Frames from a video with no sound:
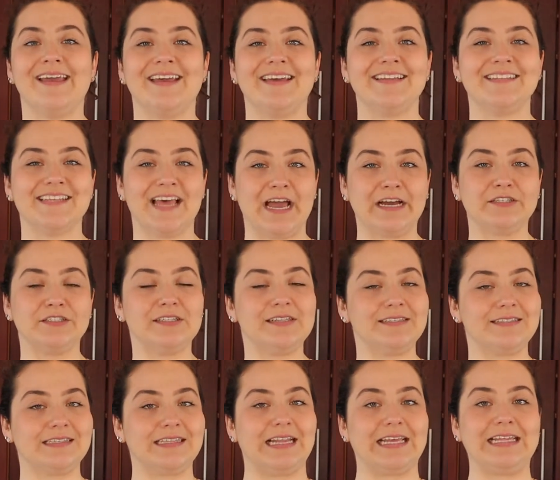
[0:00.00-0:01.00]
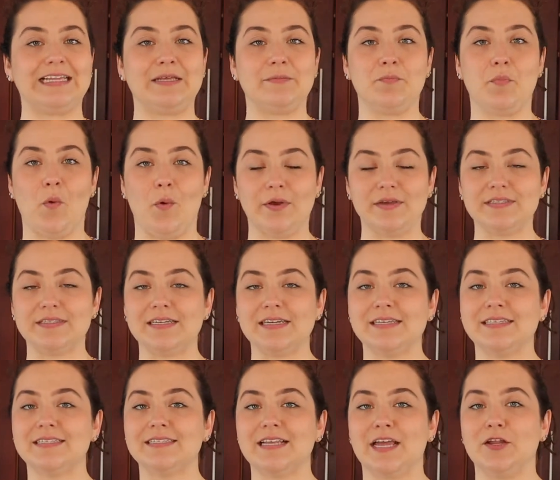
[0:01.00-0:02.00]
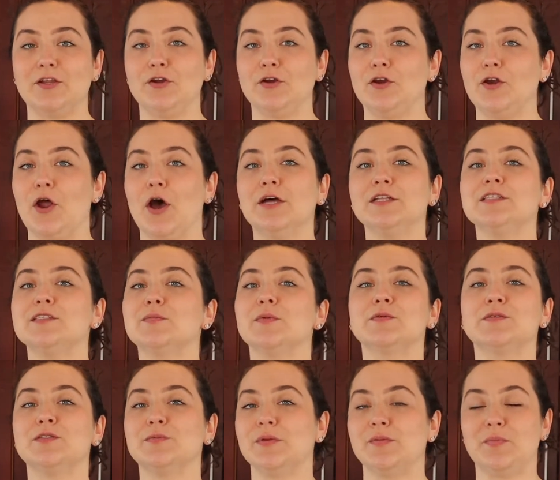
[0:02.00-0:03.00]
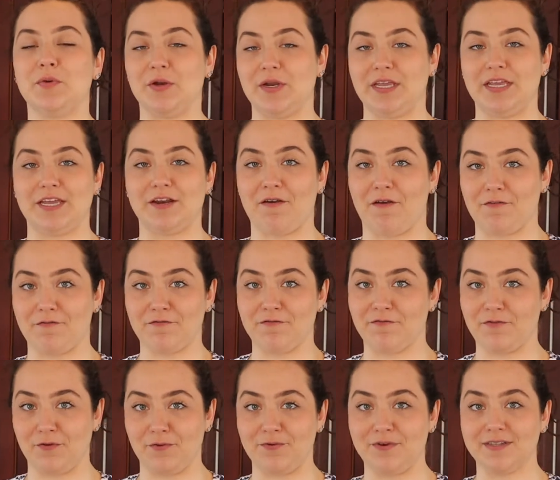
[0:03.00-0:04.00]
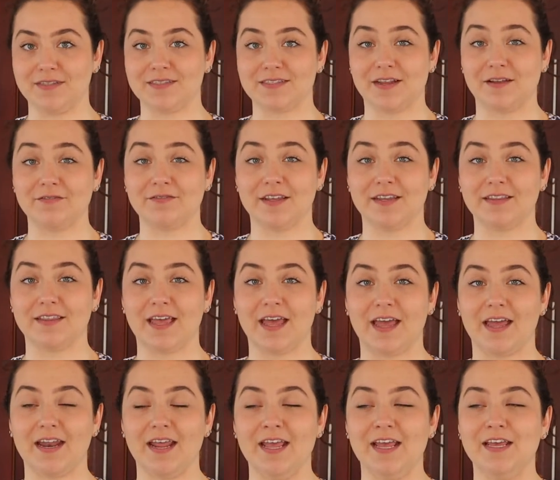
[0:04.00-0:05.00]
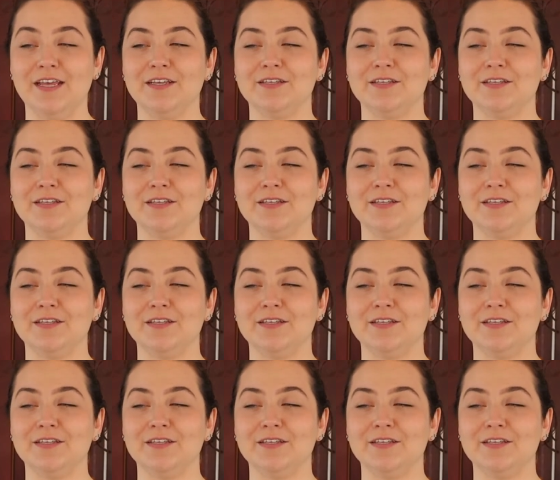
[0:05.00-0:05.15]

It's actually slightly poisonous and you're not supposed to be putting it on food and stuff like that.